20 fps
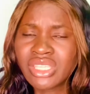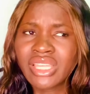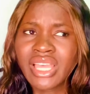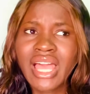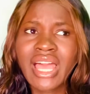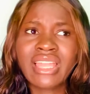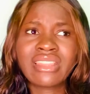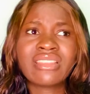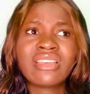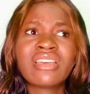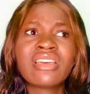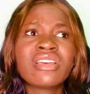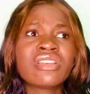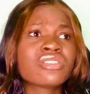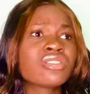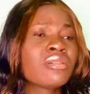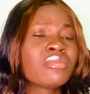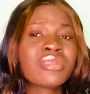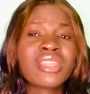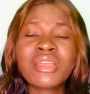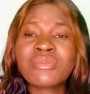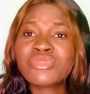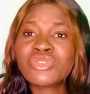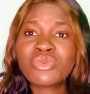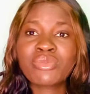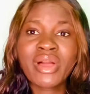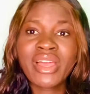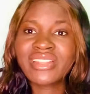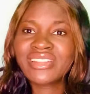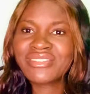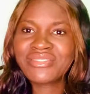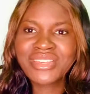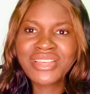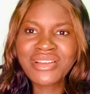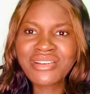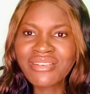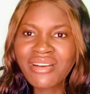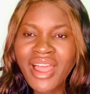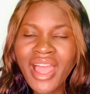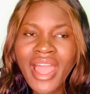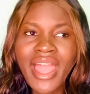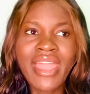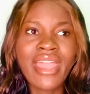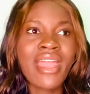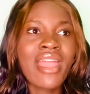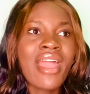And sometimes you might even cry.